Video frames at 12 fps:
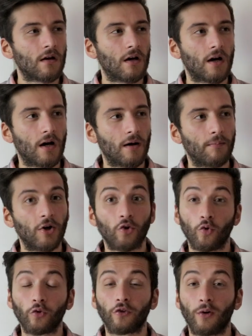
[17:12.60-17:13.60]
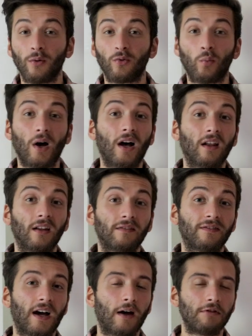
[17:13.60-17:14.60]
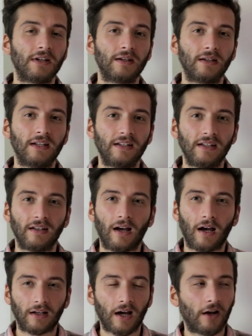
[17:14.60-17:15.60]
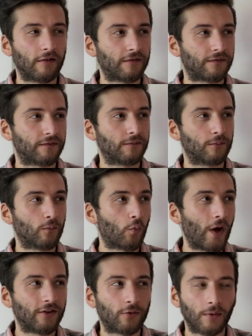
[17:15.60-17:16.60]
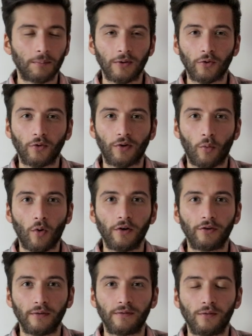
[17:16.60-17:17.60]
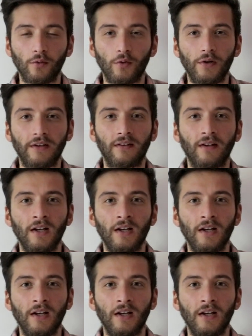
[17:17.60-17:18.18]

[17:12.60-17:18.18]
Um, and also as well, I found it, it, I kind of went to it because I wanted to avoid,